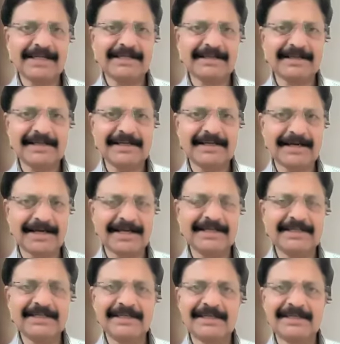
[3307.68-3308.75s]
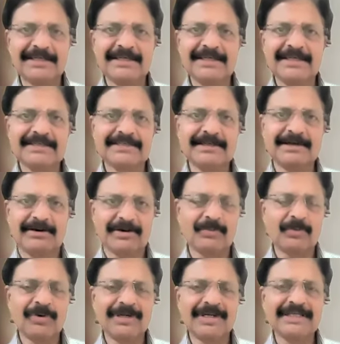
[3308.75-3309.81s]
electrical current is
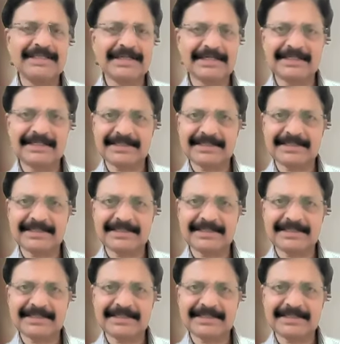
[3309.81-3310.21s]
or voltage